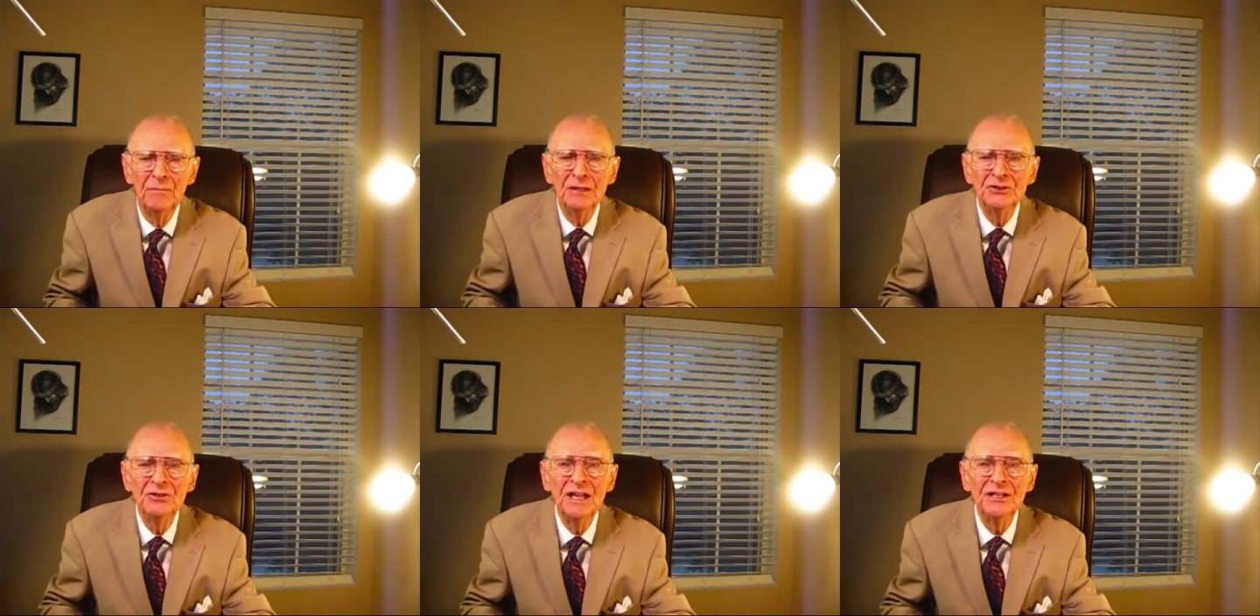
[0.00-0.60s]

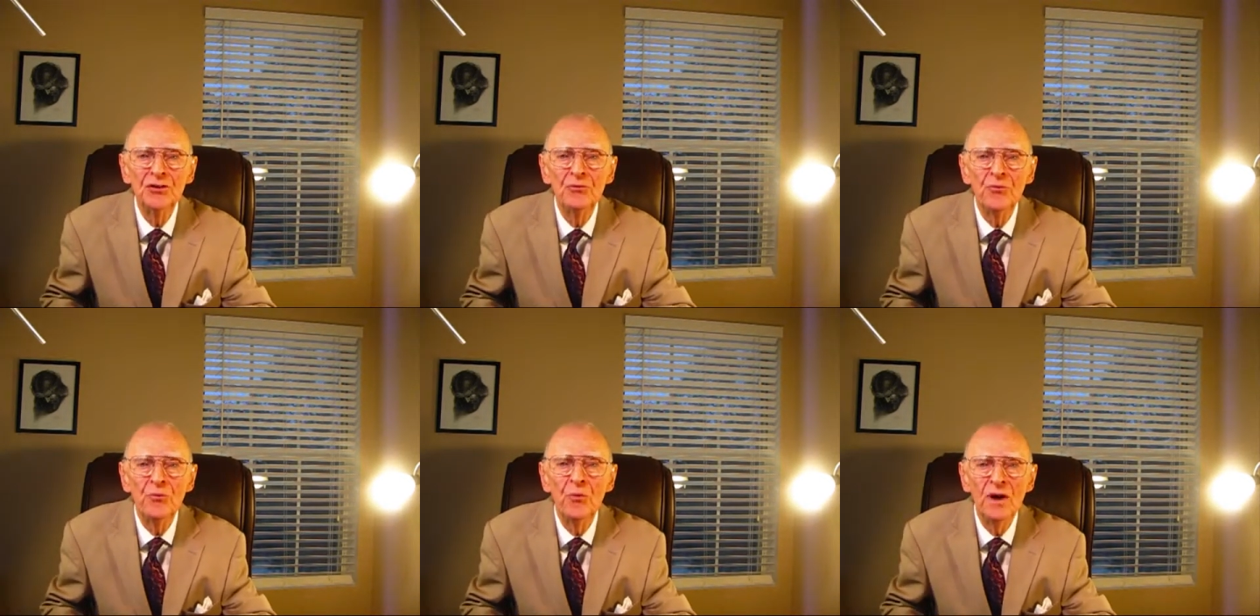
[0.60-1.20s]
But you need to
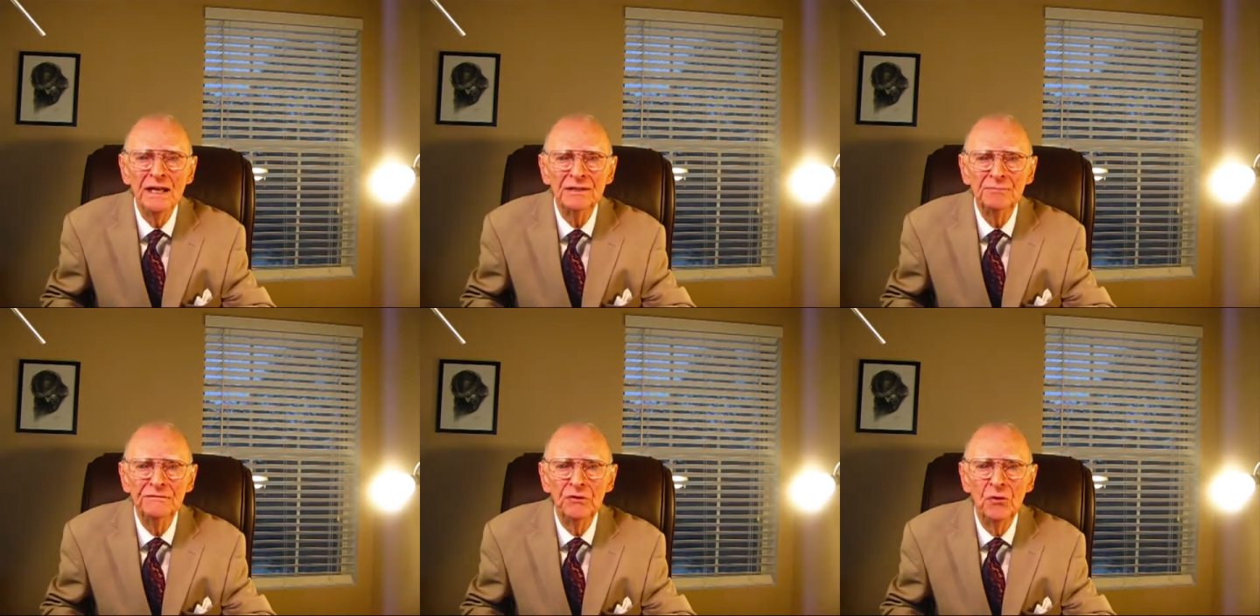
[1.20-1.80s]

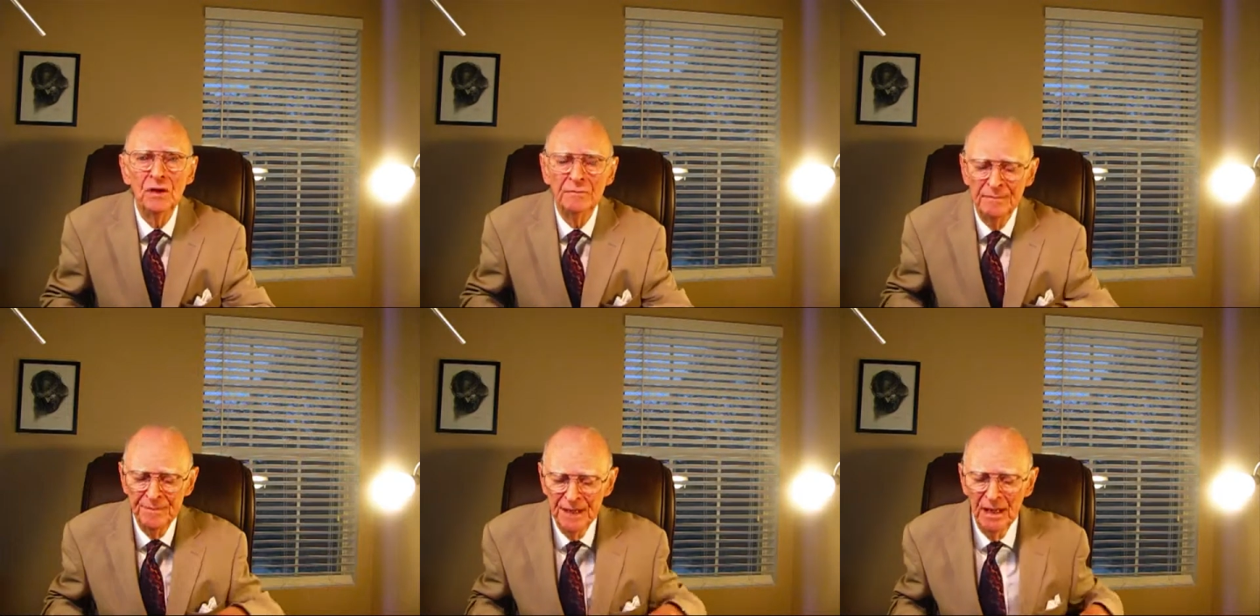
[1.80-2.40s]
wait before
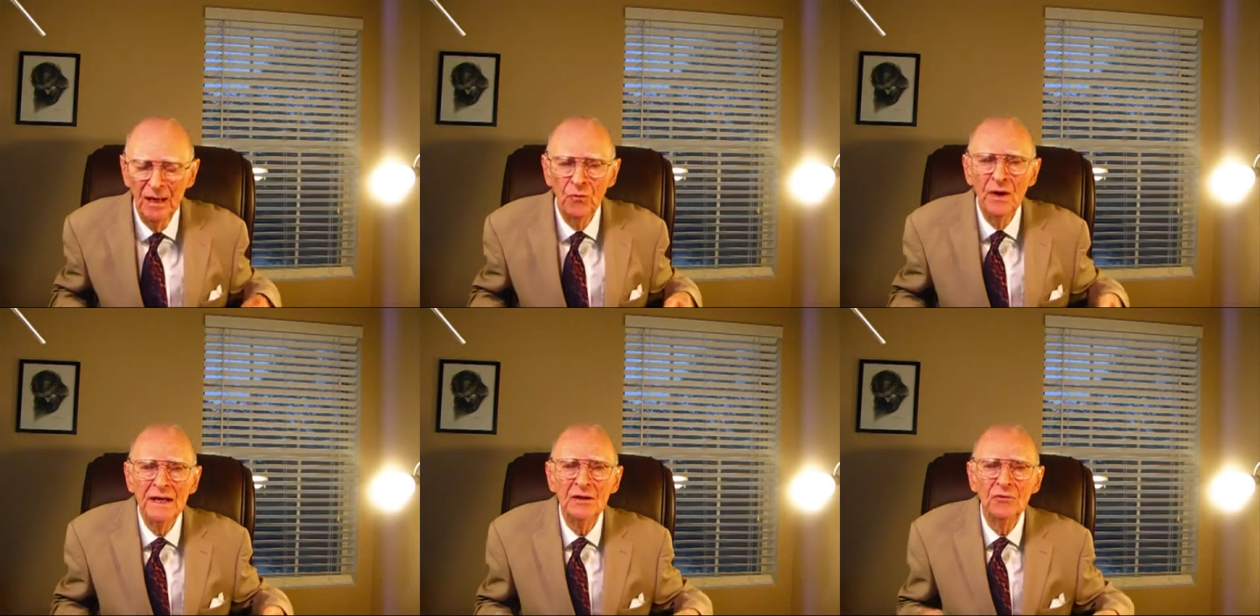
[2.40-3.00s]
Him.
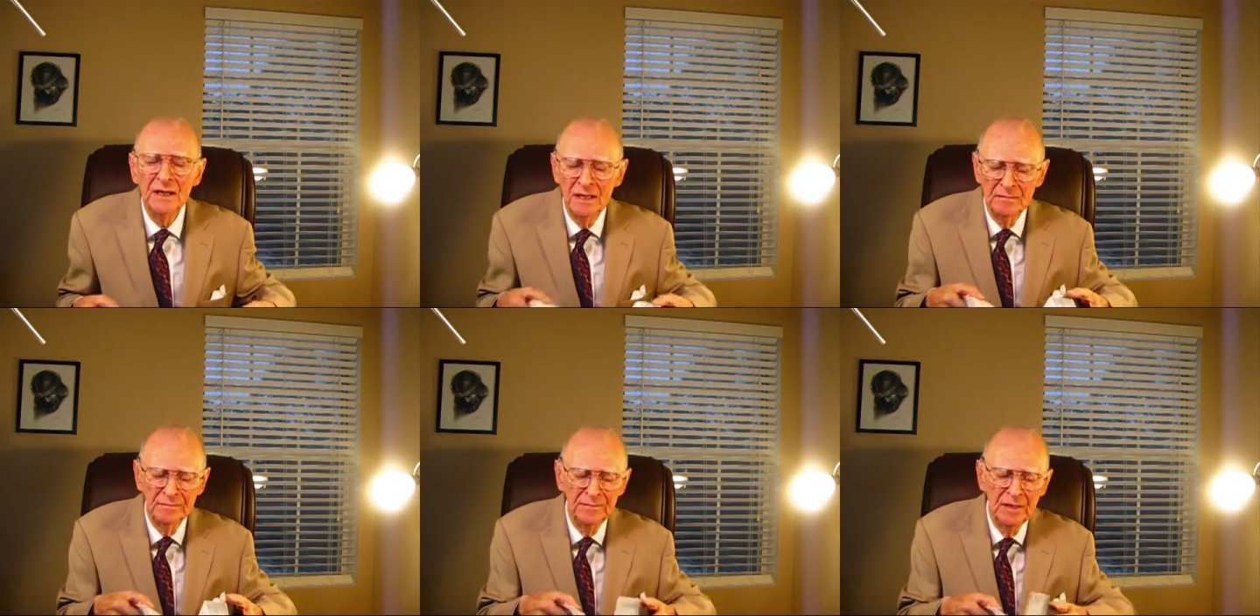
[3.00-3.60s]
Wait on
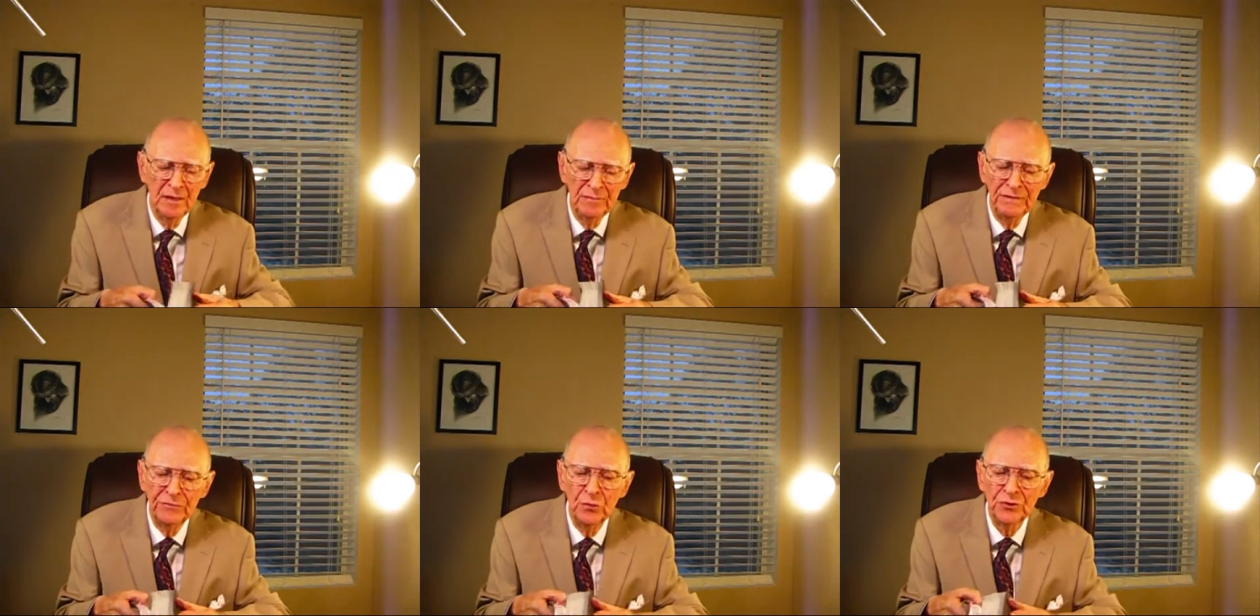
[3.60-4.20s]
Him
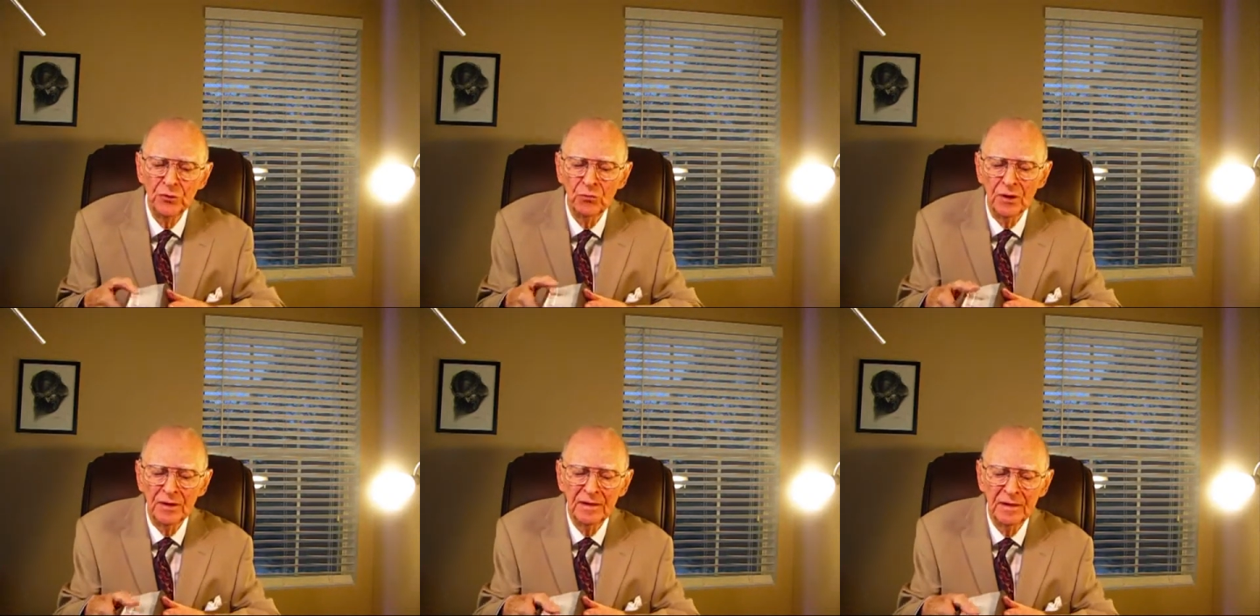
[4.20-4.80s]
before you
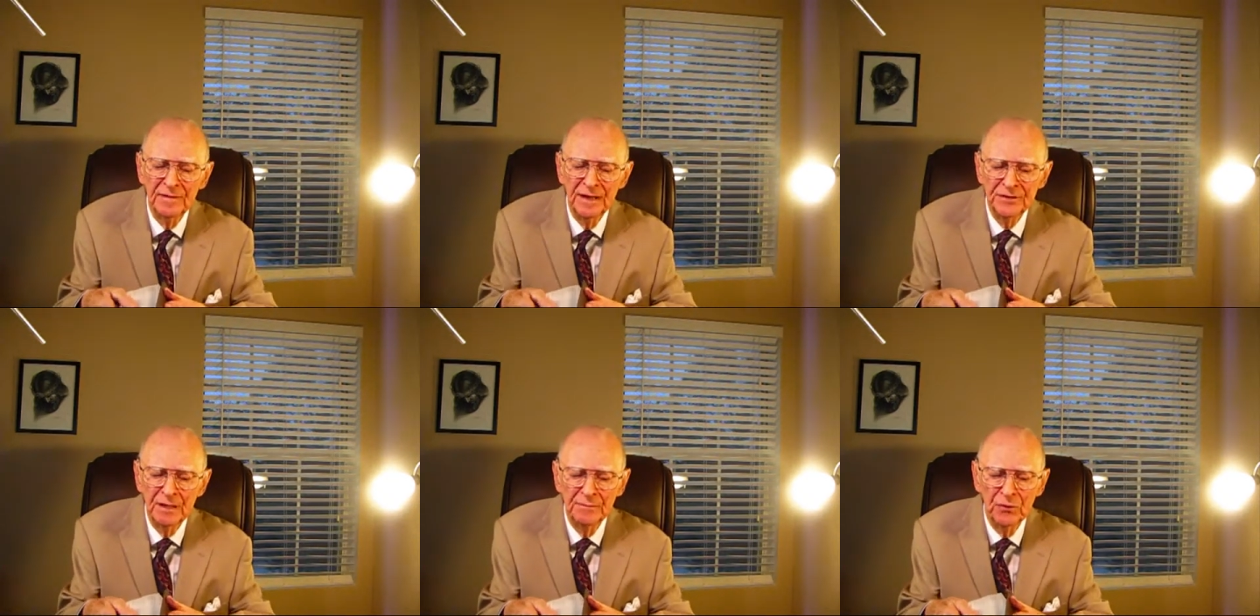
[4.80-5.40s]
work.
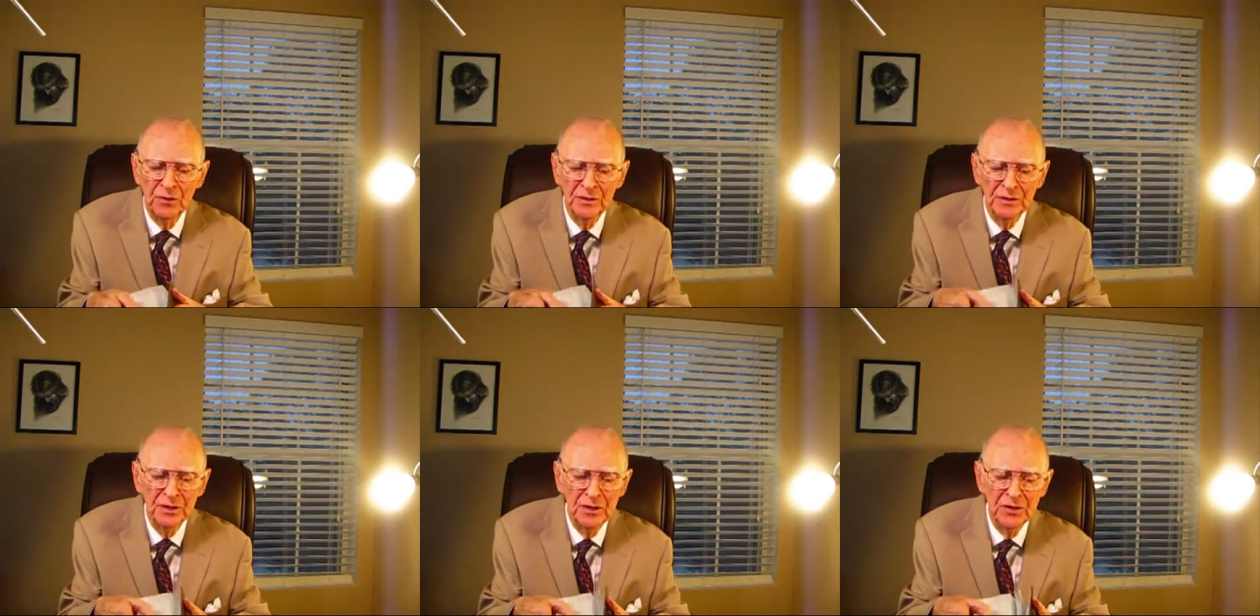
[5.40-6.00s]
That's
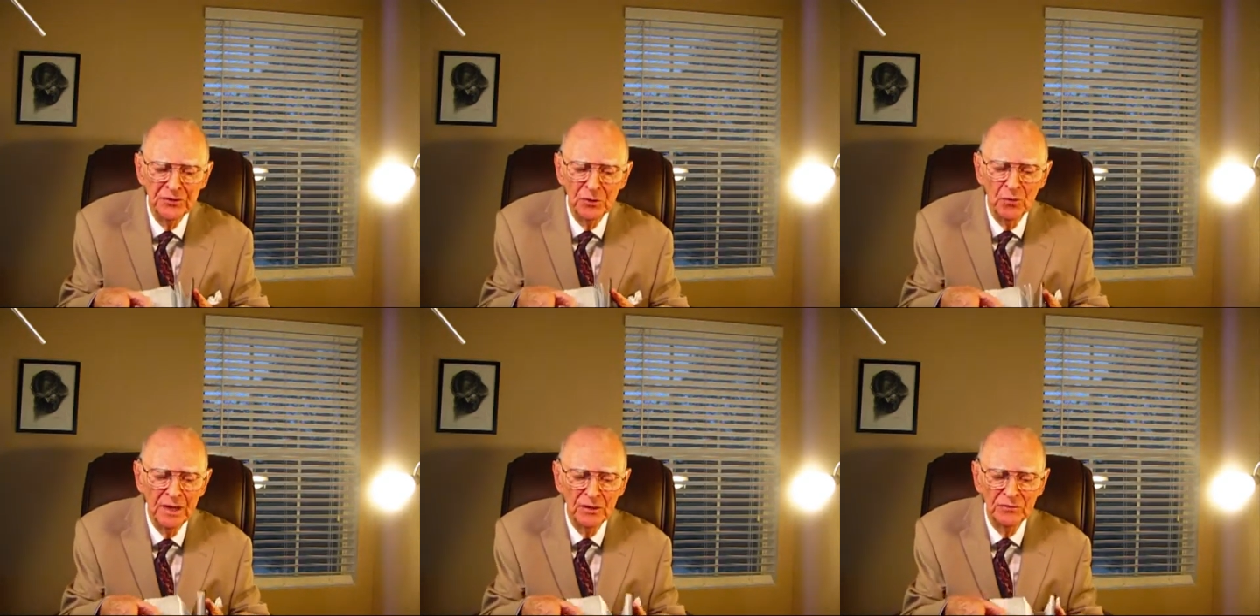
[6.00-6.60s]
important to learn to
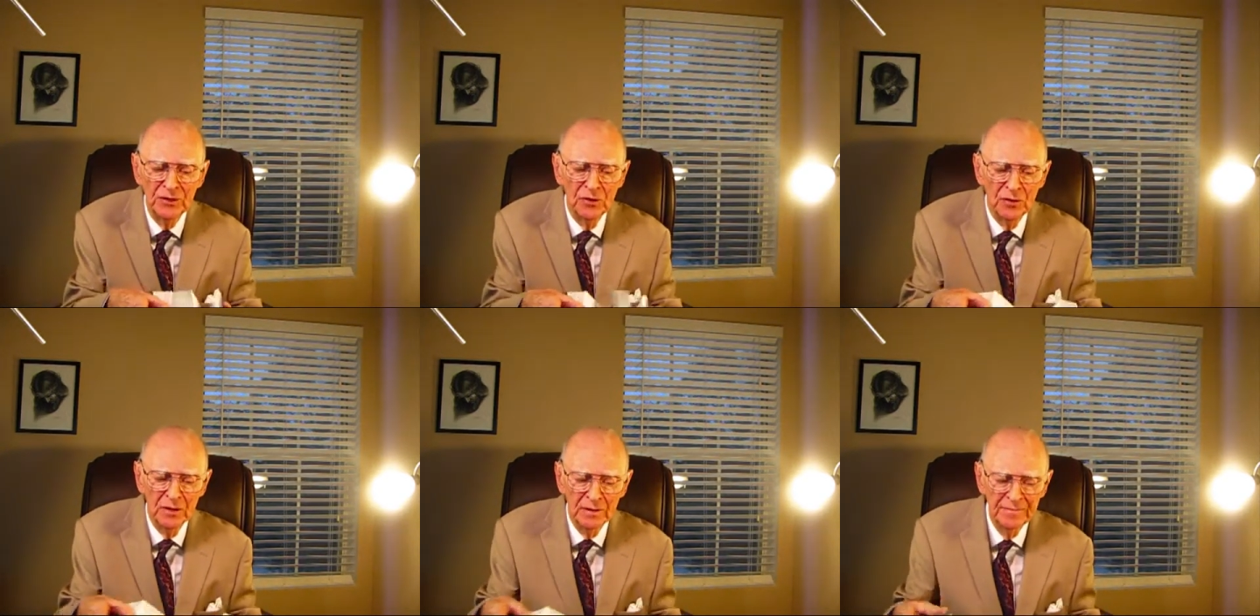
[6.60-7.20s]
wait on the
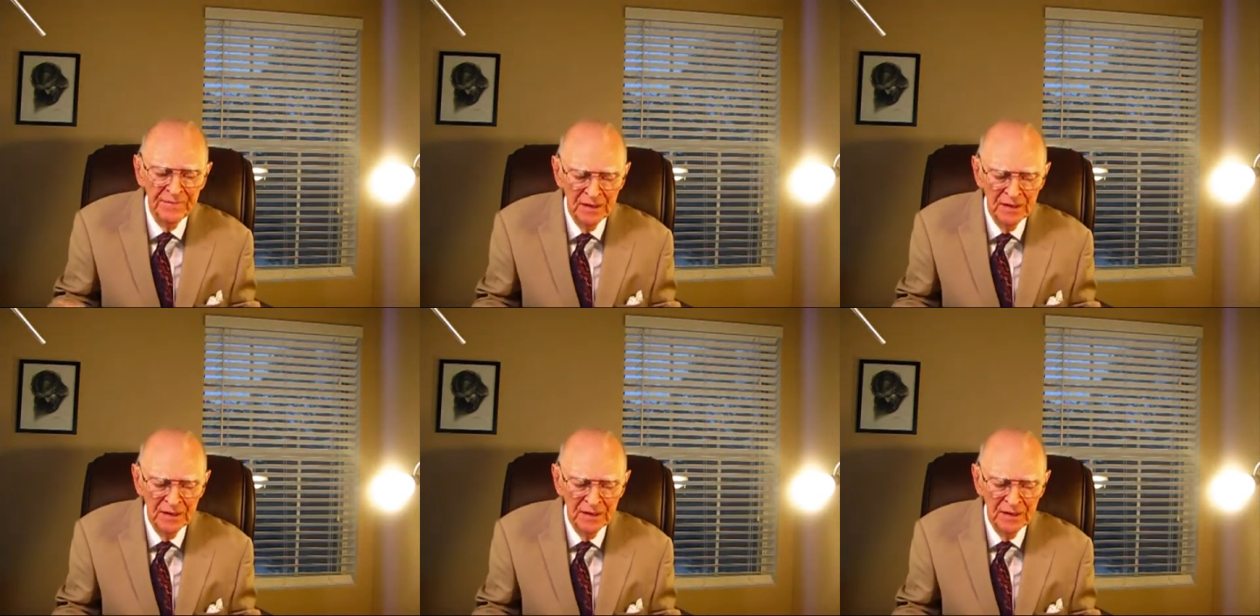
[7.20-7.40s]
Lord.